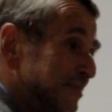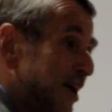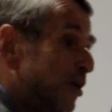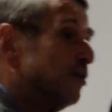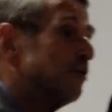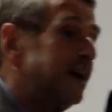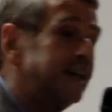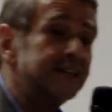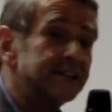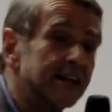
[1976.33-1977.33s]
They're
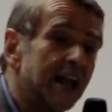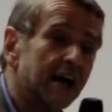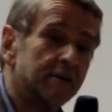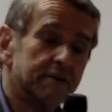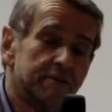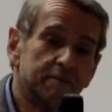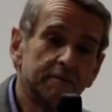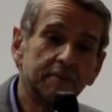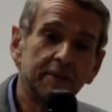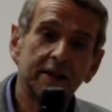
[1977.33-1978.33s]
already in the cloud
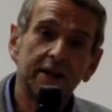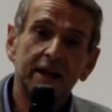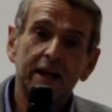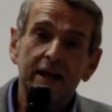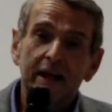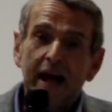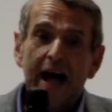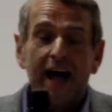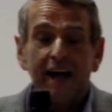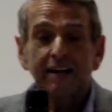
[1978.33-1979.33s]

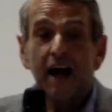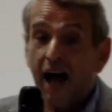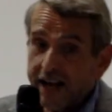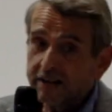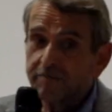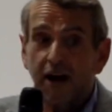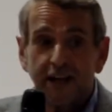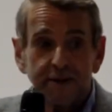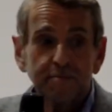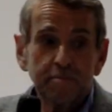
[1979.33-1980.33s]
and I could
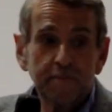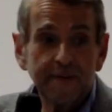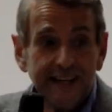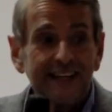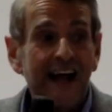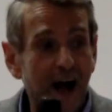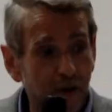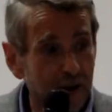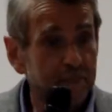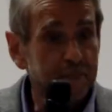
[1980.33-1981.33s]
find them in an
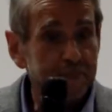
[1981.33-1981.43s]
hour,